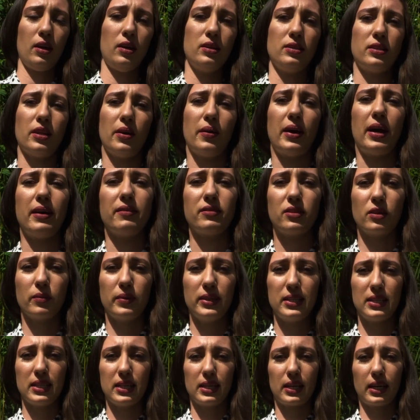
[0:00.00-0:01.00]
So after we
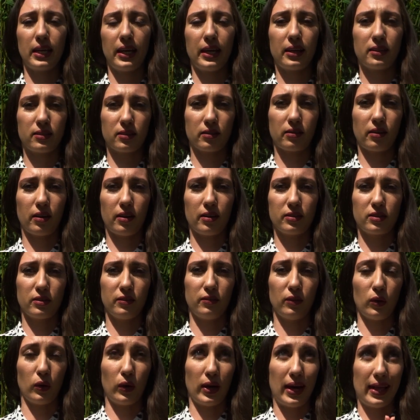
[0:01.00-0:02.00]
did kicks across the
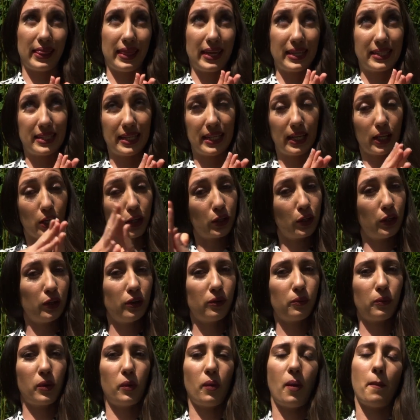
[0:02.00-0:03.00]
floor and they did a cut,
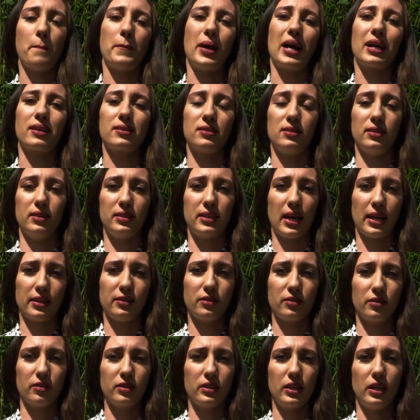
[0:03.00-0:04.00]
we went back to the
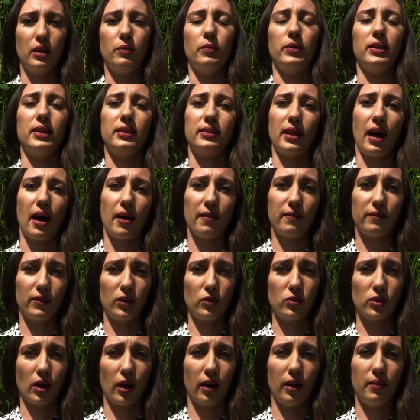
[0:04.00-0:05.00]
dance routine. We did that a few
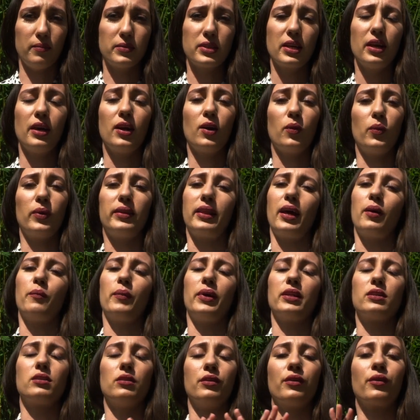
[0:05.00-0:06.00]
times. We then
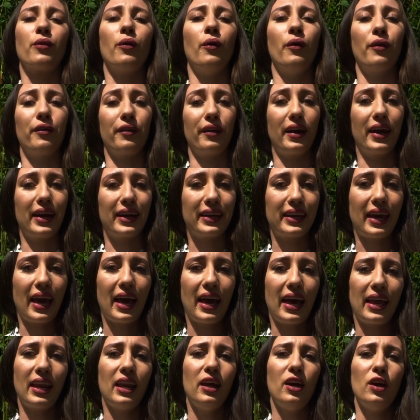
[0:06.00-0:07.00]
went to the corner
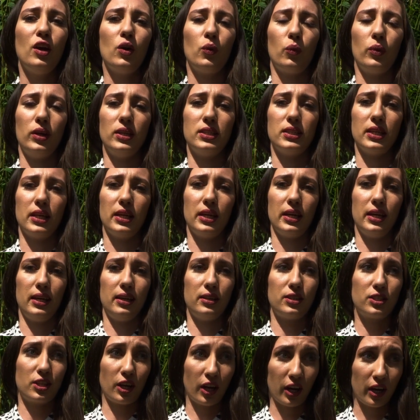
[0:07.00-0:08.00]
again. We did
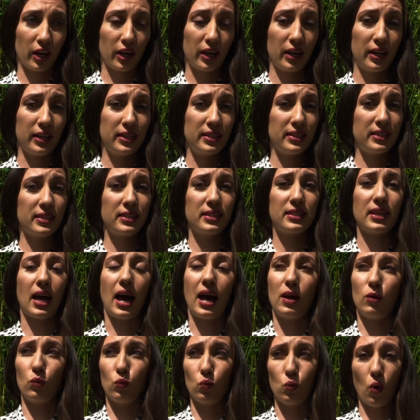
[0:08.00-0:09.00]
turns
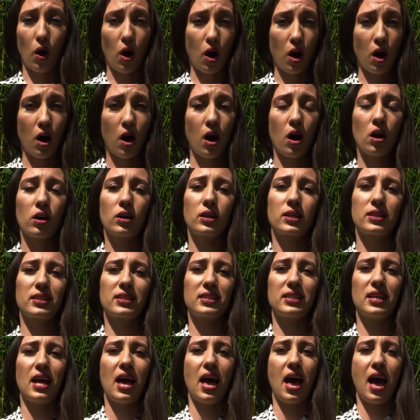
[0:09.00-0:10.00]
and walks
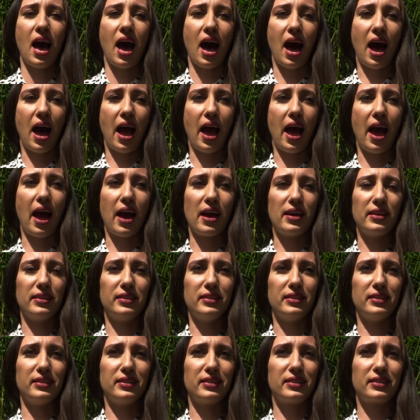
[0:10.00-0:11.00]

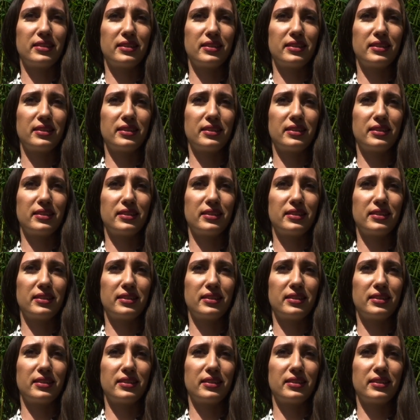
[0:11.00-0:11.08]
and